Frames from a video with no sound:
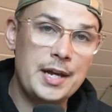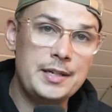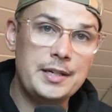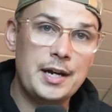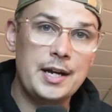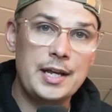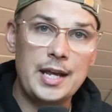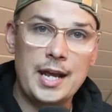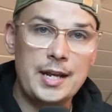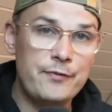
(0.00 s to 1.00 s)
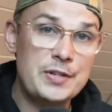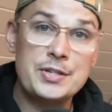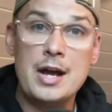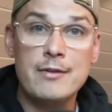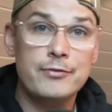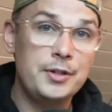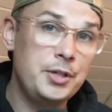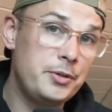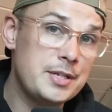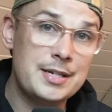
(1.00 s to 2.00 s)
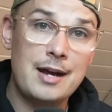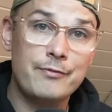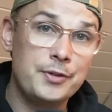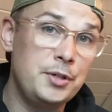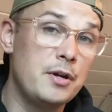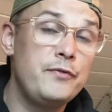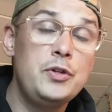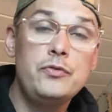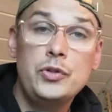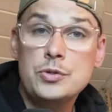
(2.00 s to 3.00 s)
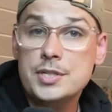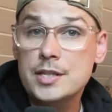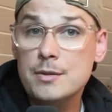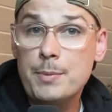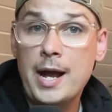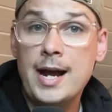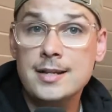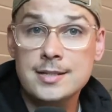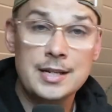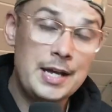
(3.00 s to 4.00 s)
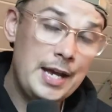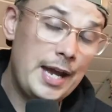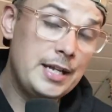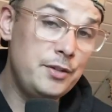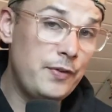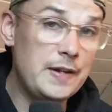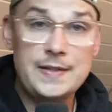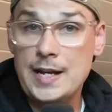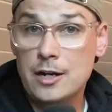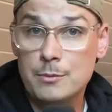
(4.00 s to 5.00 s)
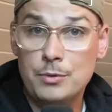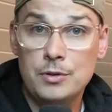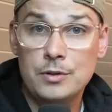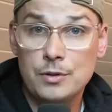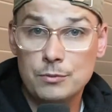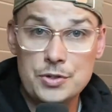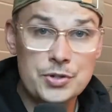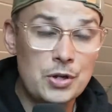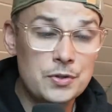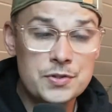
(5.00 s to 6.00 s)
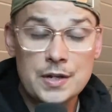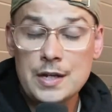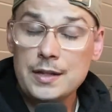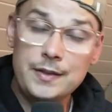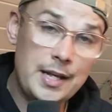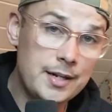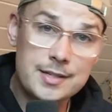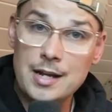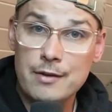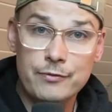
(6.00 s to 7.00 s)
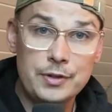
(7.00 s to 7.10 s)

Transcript: if it's not for you, it's not for you. If you've used it in the past and you've had terrible results, then it's not for